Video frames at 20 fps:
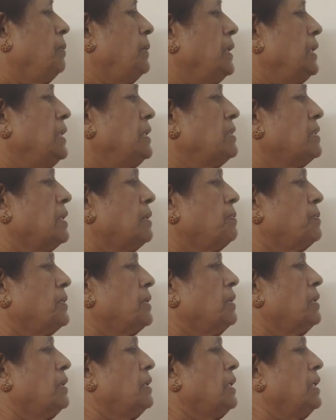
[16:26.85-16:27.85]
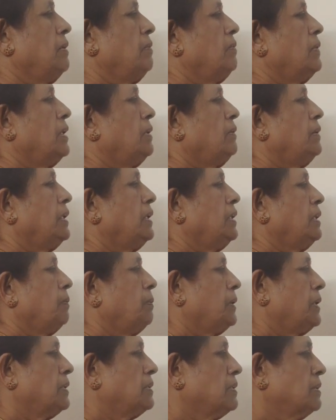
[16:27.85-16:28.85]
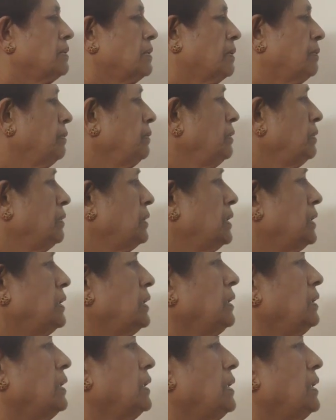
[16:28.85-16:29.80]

many steps are involved in the process of nutrition?